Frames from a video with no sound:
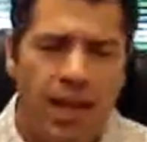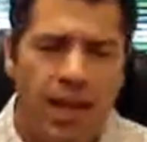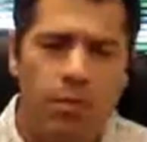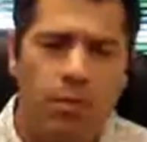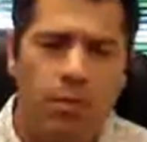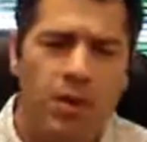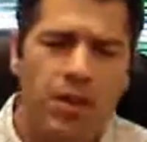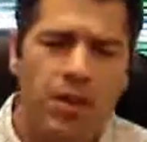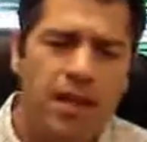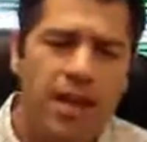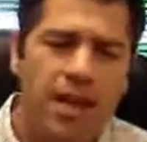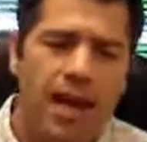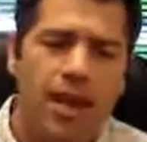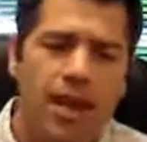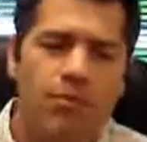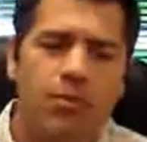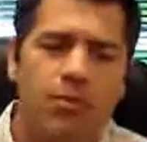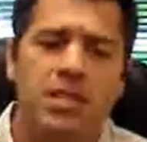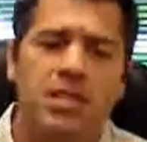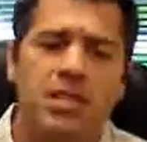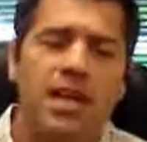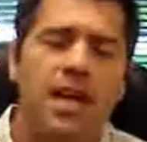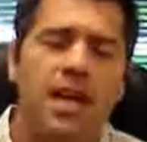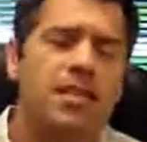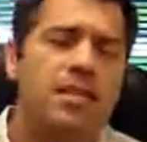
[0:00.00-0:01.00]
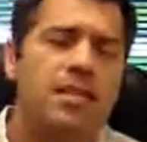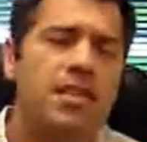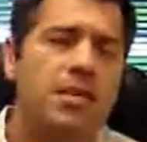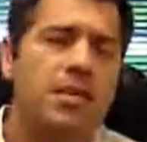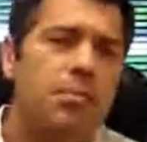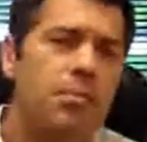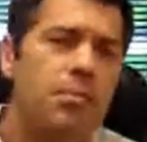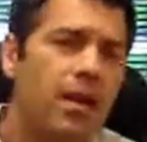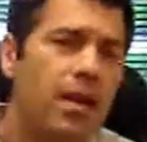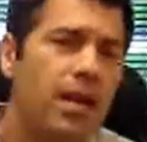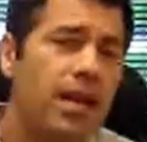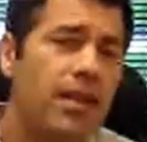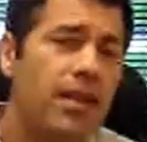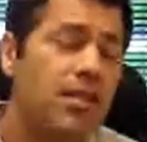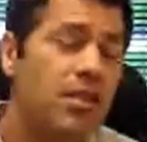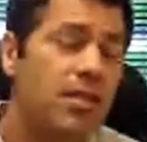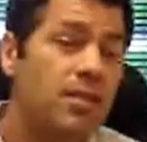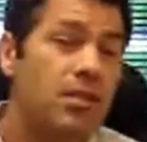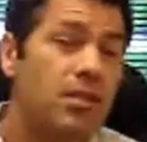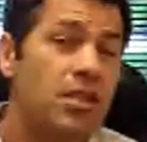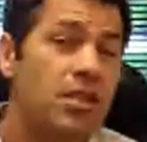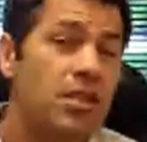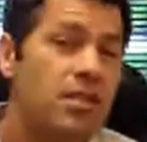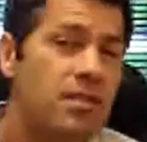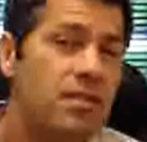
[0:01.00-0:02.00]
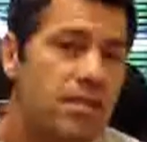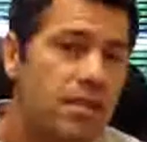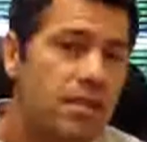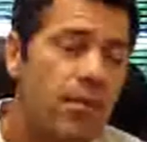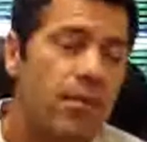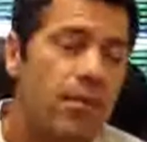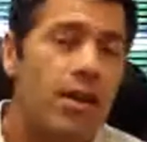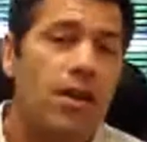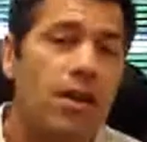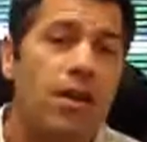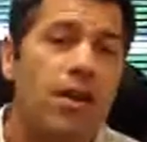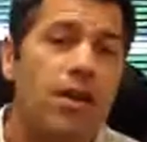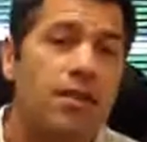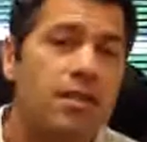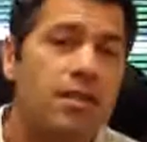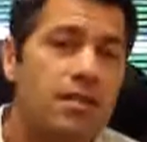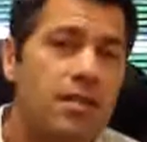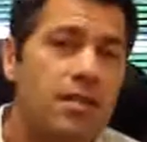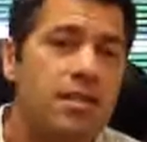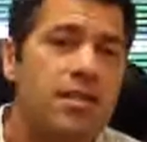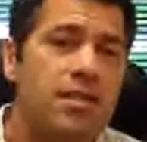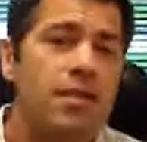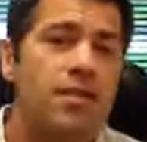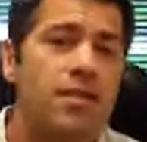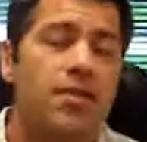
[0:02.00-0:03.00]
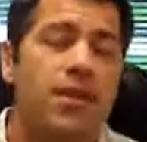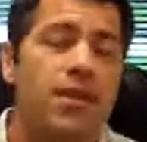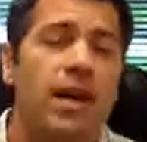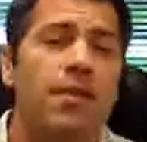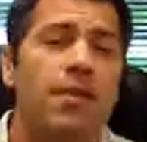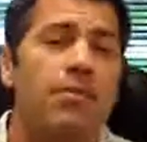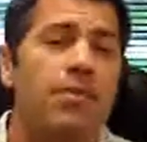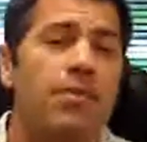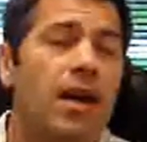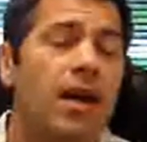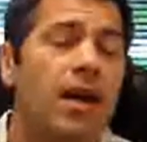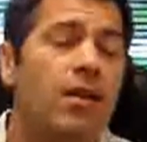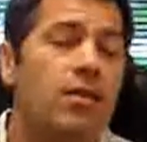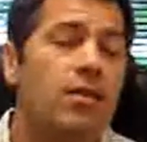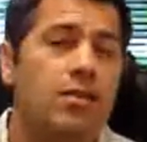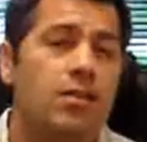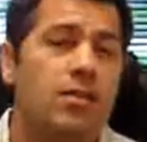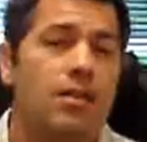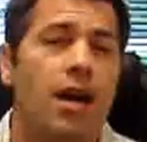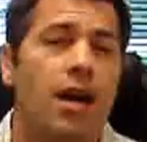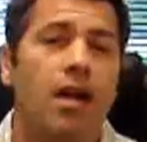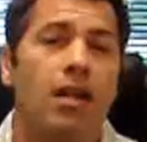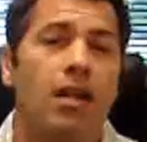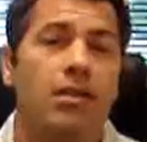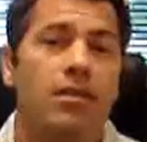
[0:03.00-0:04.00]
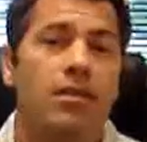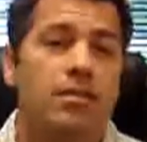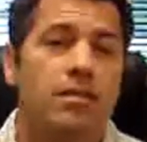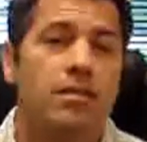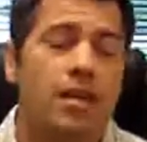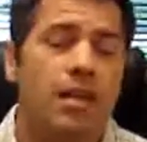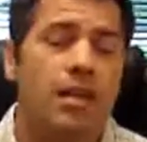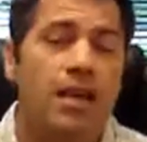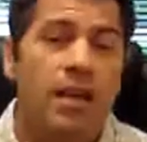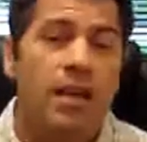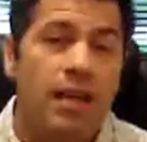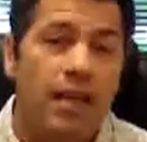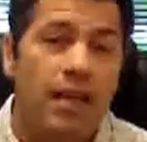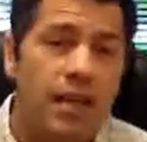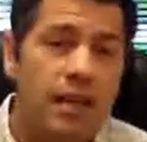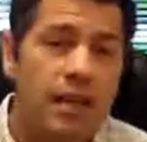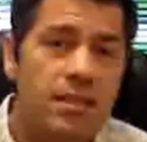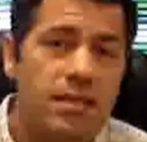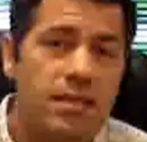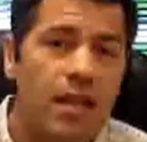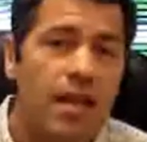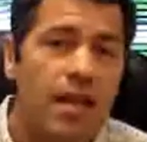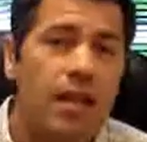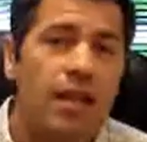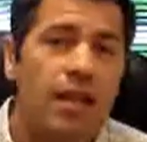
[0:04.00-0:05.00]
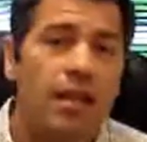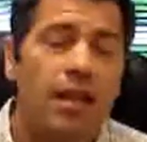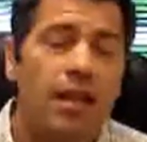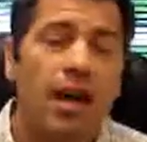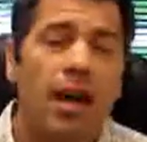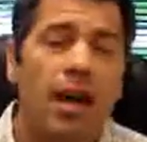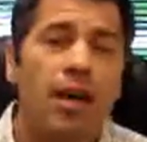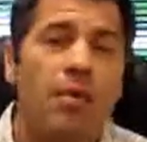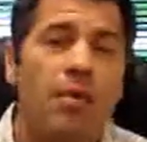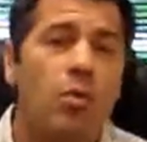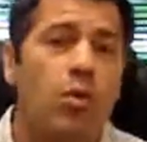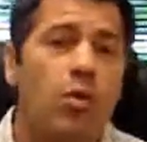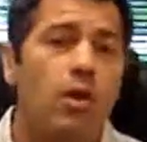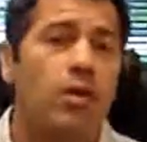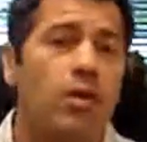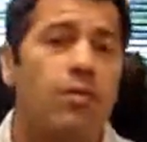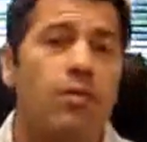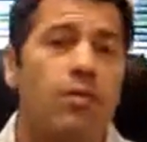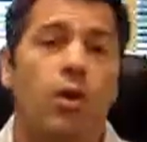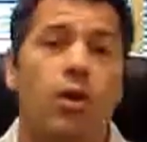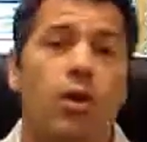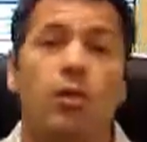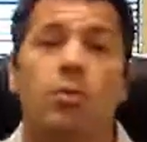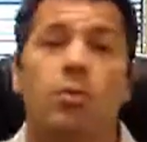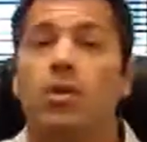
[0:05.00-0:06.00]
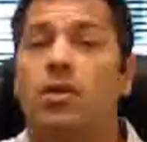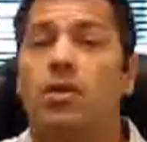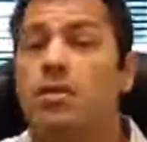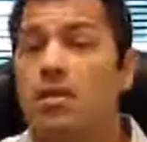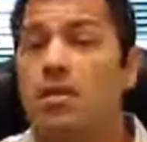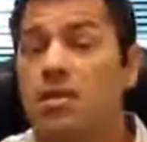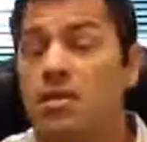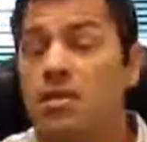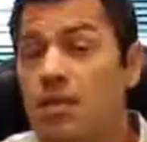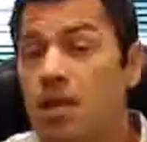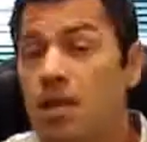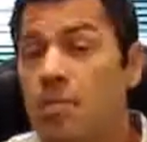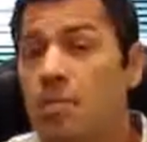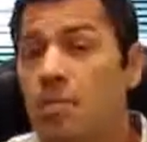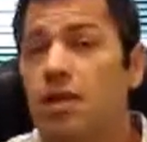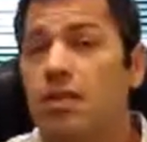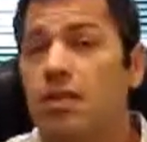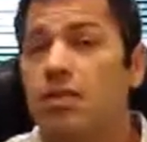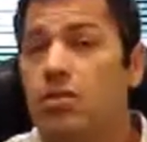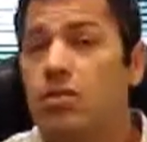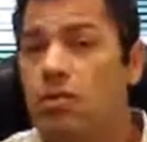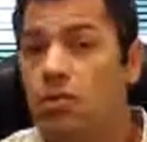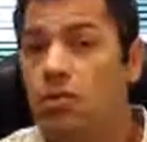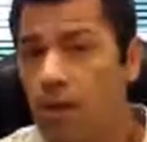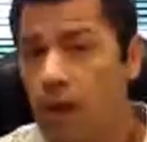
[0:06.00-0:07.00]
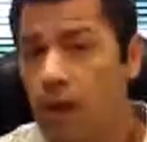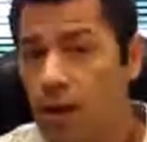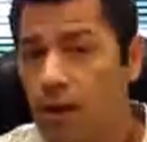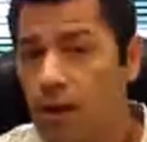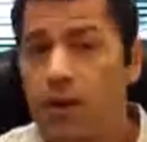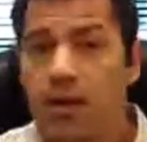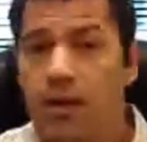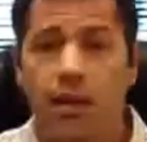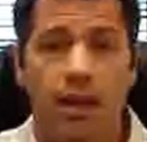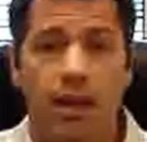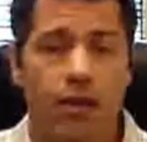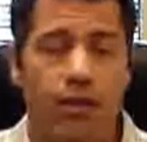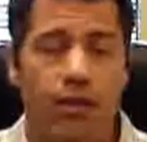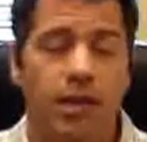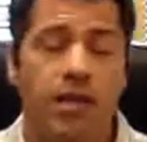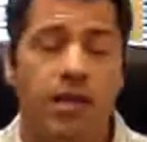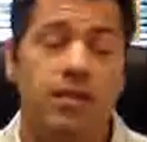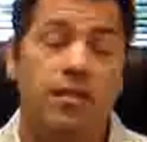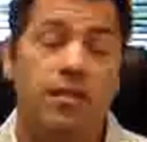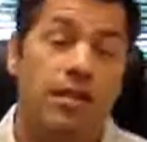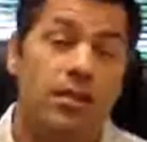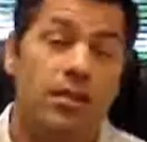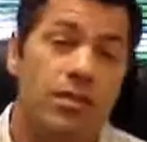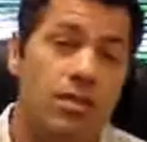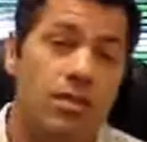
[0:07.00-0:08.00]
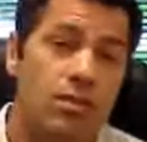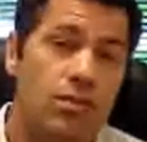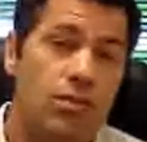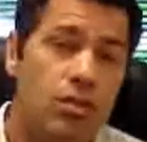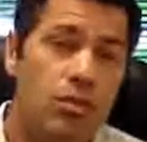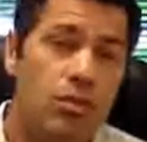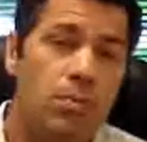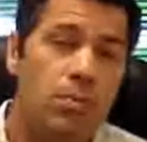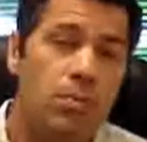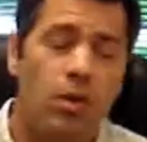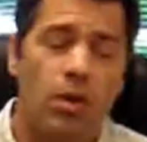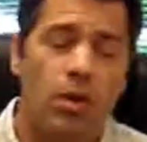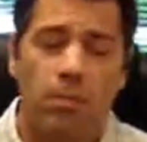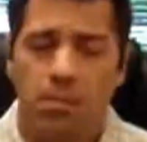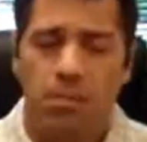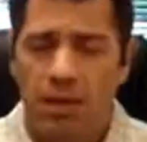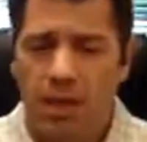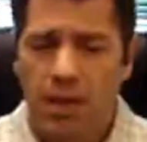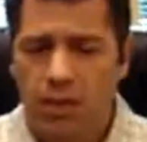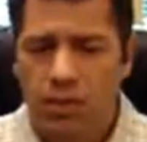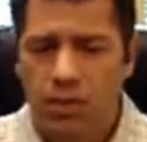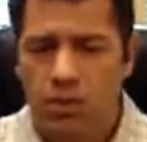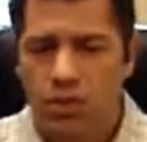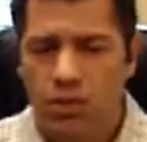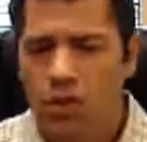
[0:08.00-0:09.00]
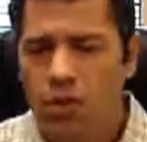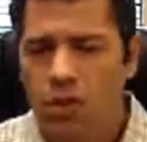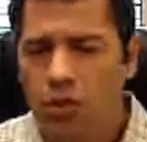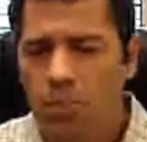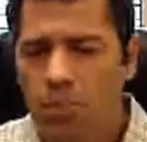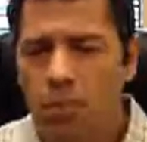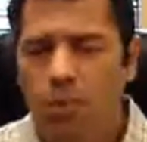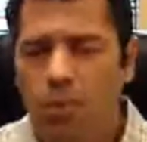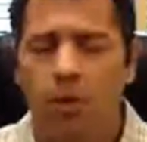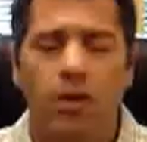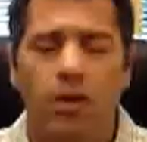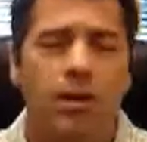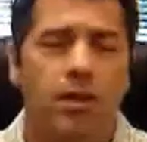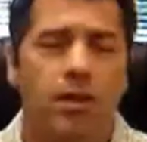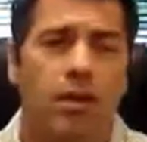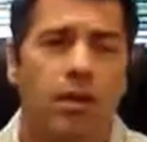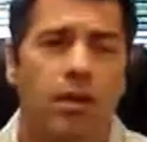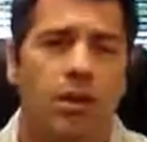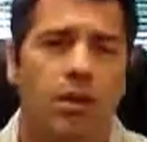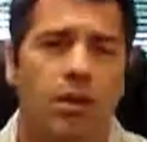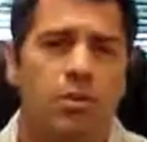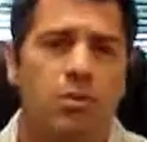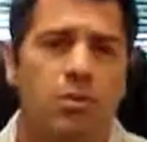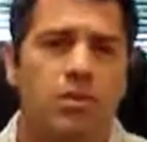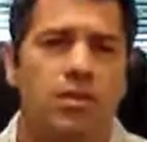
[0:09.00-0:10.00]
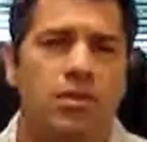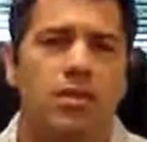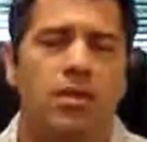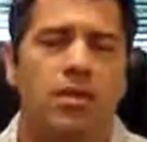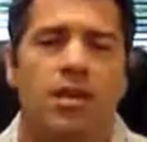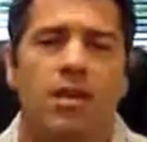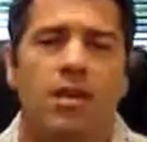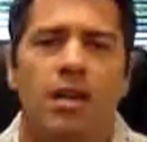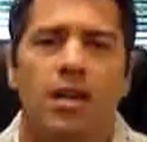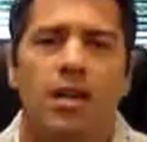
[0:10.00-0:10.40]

And with the average asking price of just $765,000, it's a lot more affordable than some of the surrounding areas such as Newport Beach, Newport Coast,